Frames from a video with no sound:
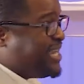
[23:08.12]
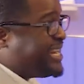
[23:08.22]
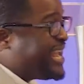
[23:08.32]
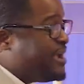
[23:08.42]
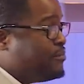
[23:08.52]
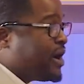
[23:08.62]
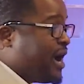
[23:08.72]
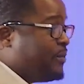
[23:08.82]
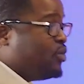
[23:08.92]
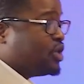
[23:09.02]
you have made
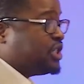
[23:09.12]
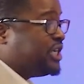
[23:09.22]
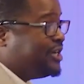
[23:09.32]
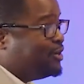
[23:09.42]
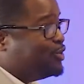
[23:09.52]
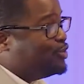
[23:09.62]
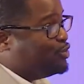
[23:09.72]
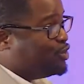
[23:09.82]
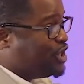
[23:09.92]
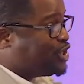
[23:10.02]
Abraham what?
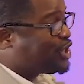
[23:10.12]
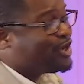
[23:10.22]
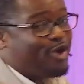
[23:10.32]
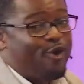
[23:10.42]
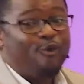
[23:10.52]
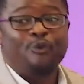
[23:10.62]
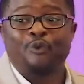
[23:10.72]
Rich.